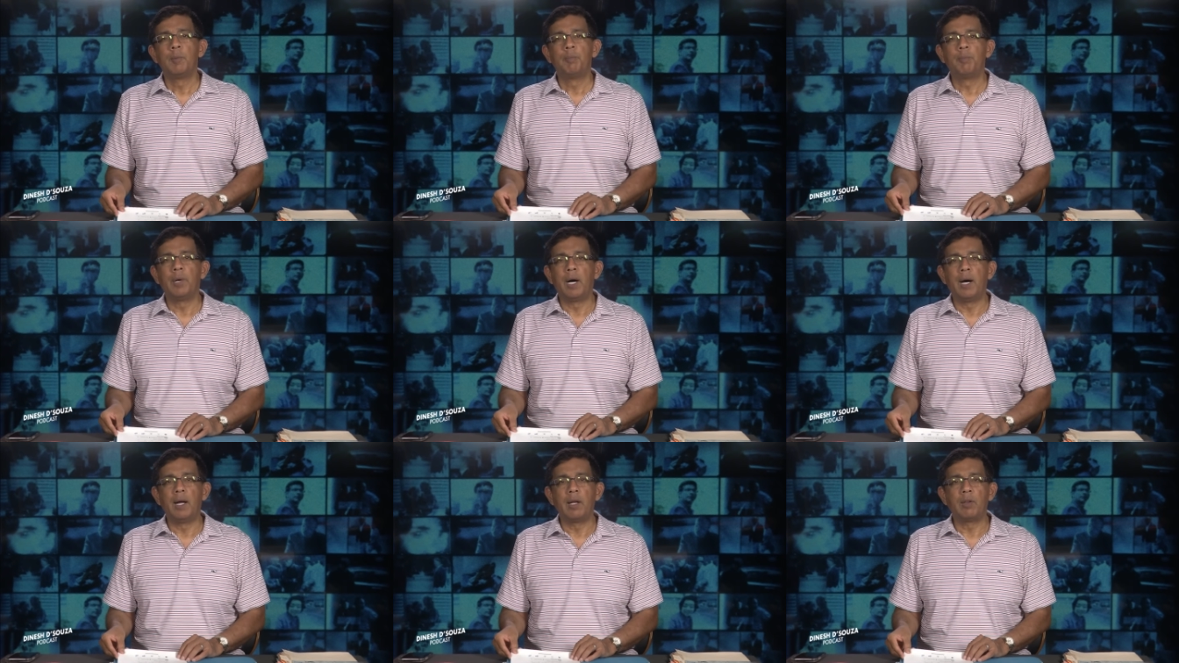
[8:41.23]

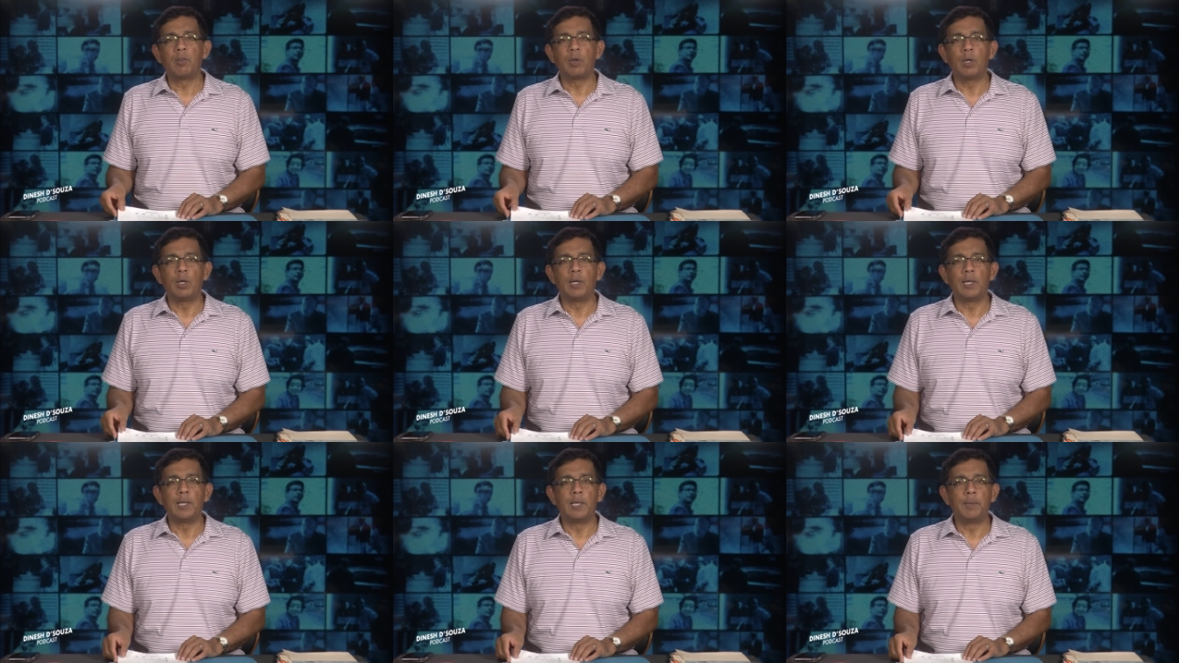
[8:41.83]
But
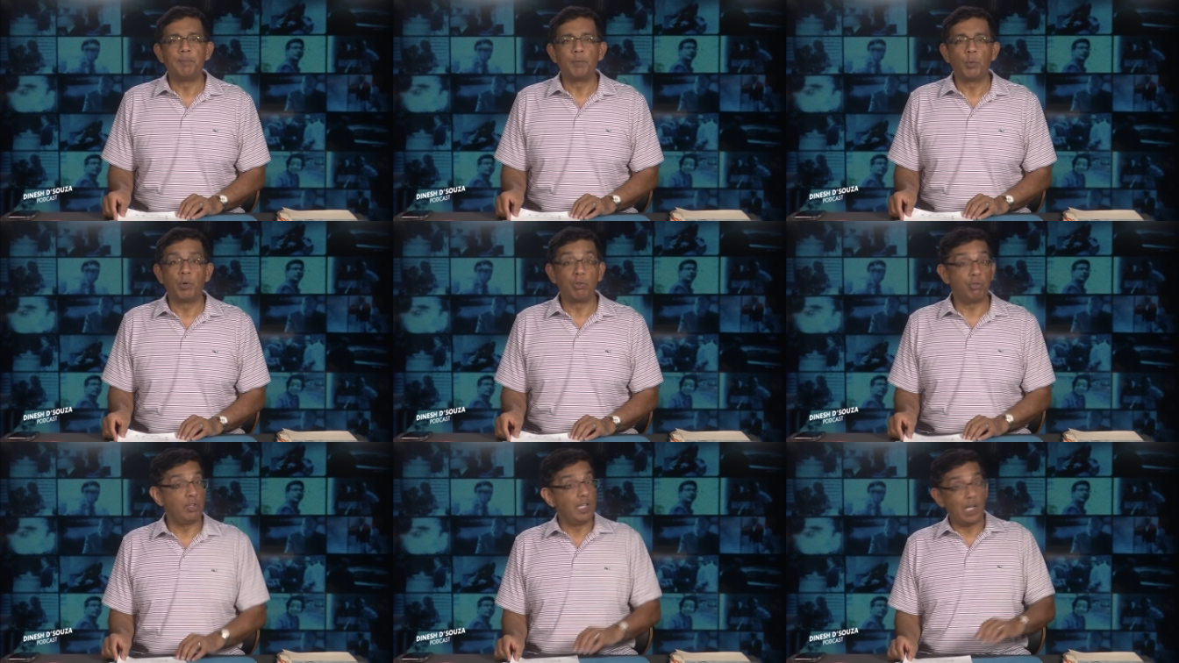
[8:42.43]

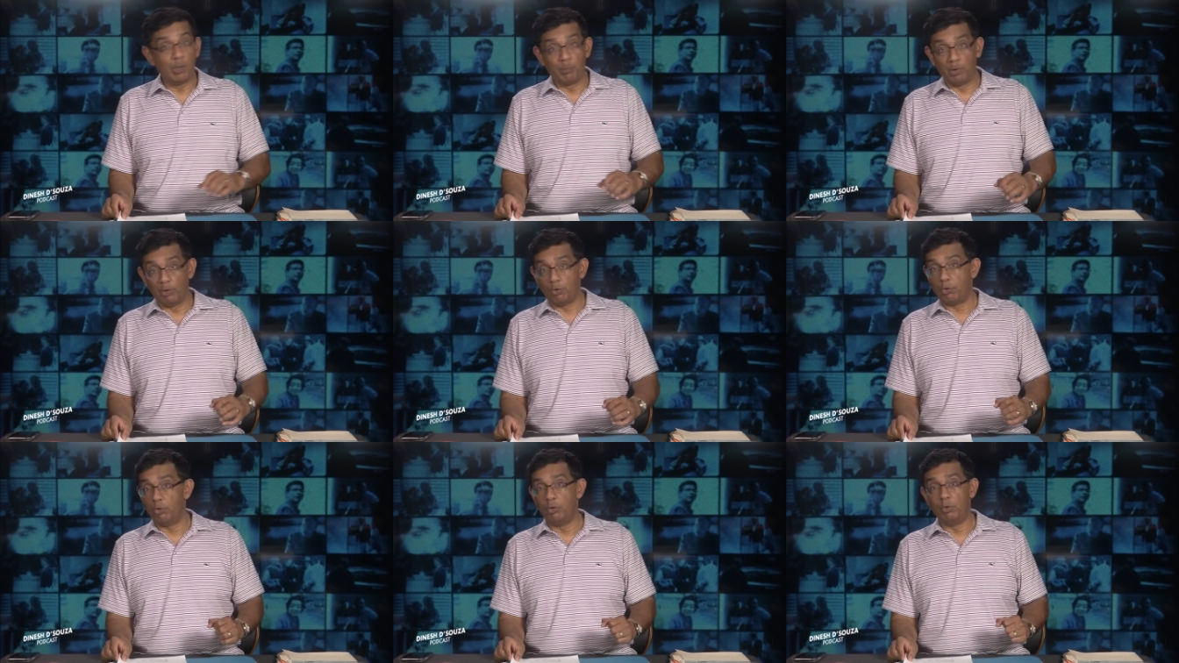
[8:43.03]
was she able
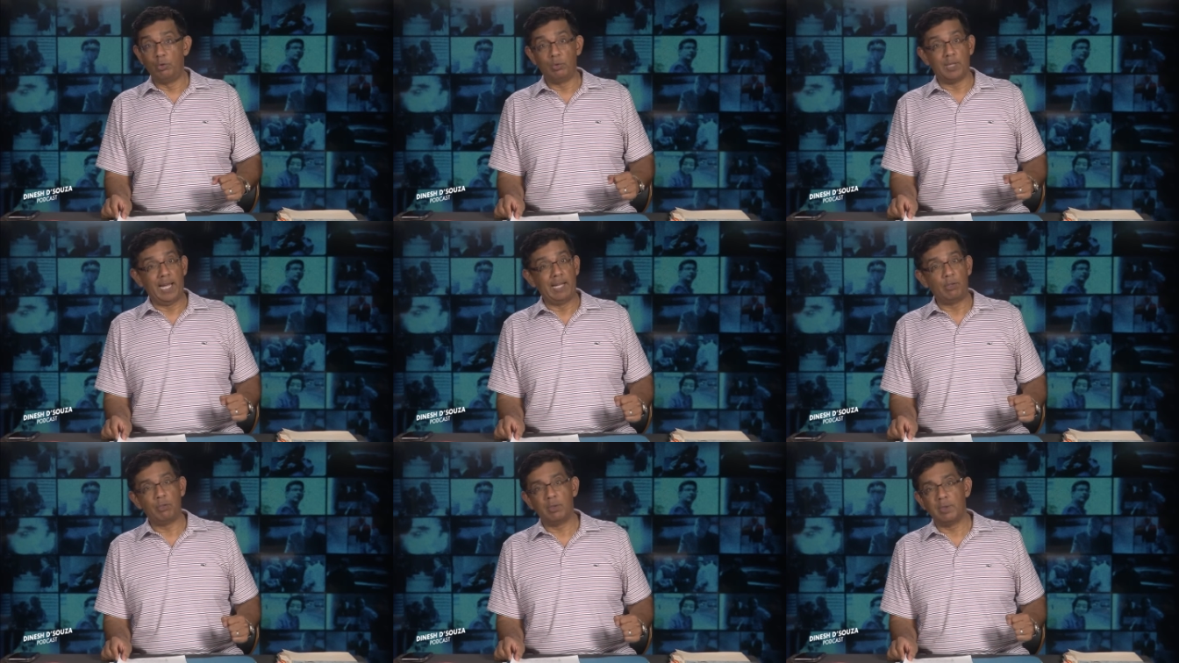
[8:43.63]
to,
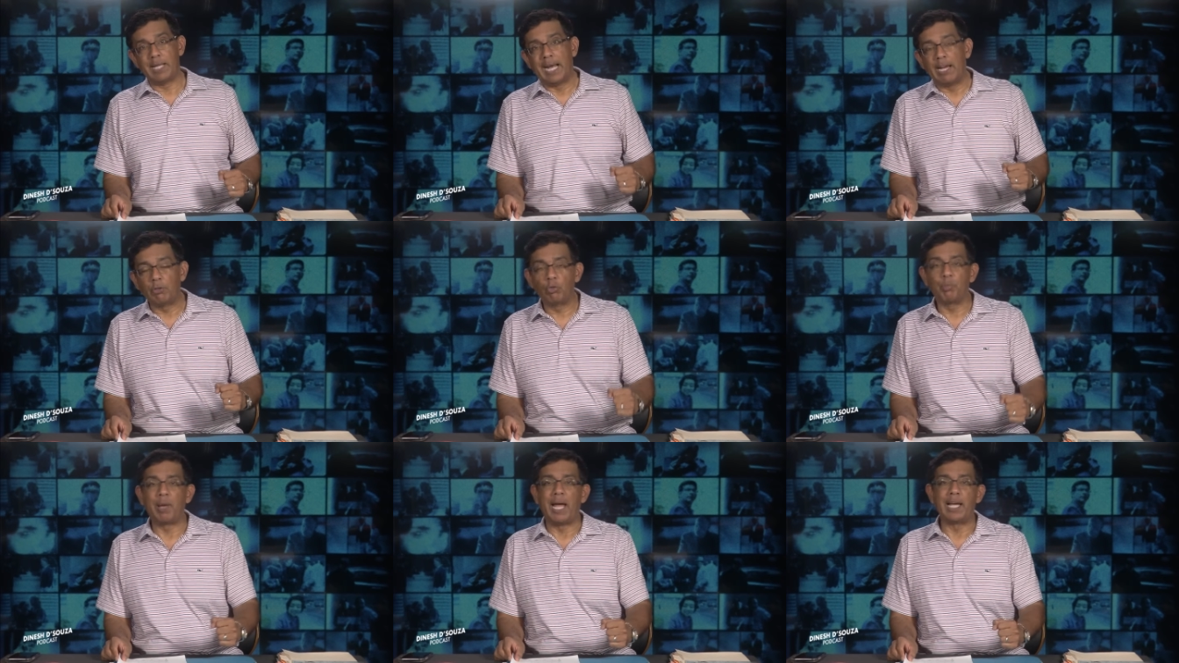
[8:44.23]
like,
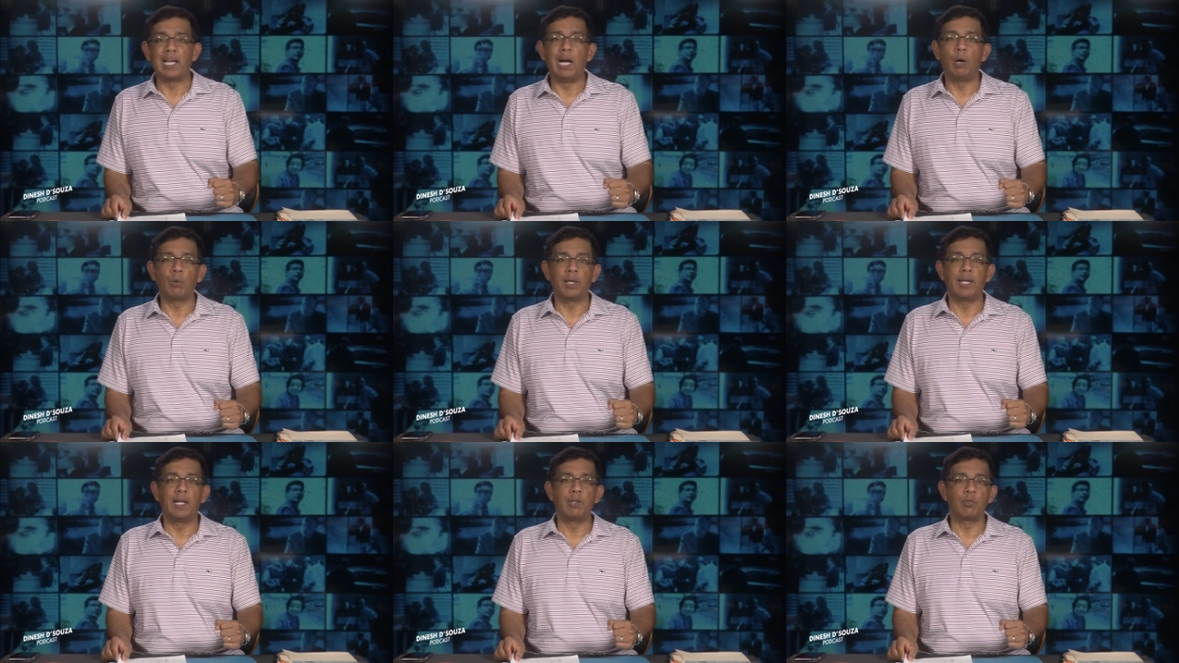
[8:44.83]
lash back
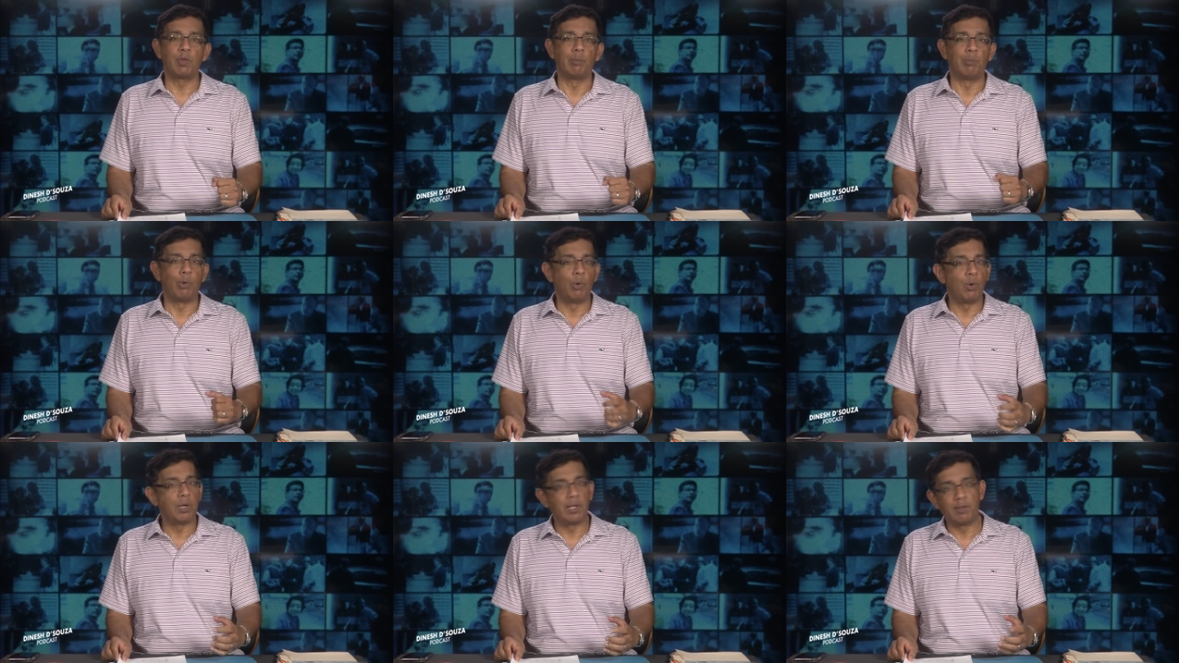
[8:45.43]
out against the
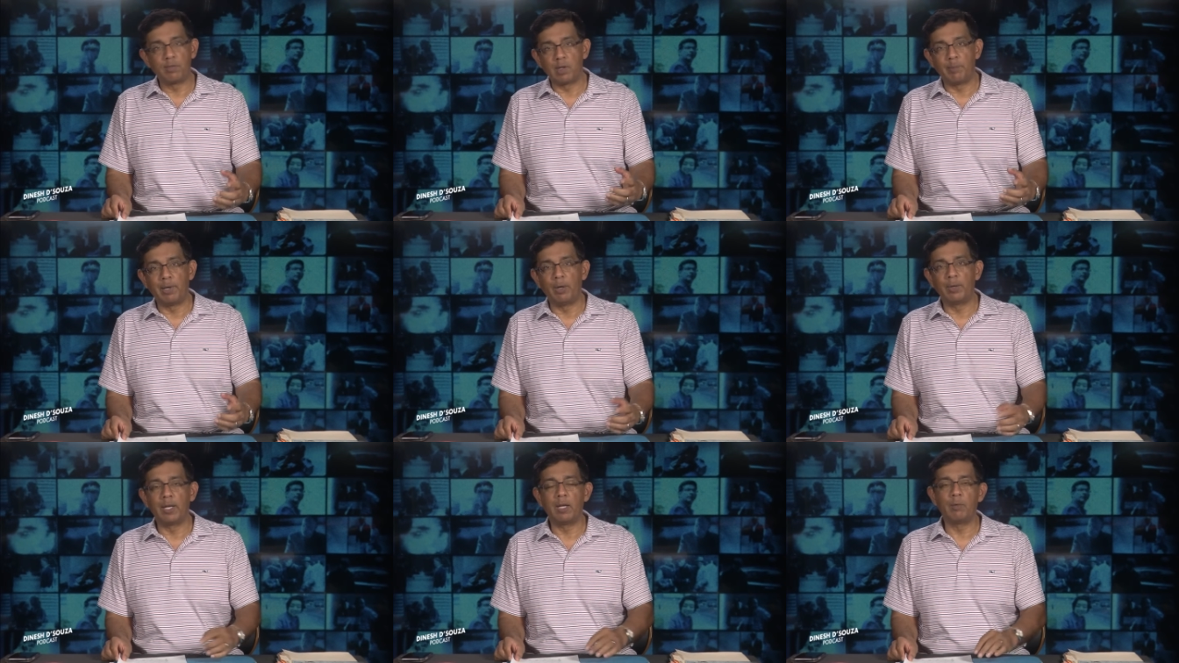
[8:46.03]
board and
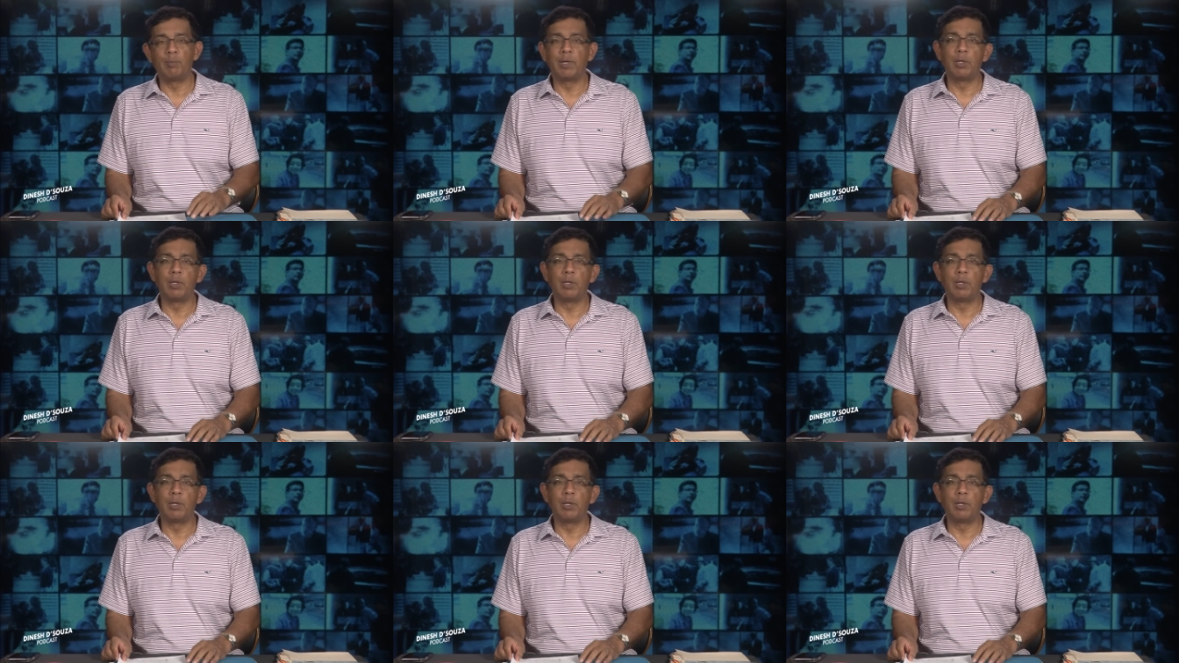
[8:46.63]
somehow get...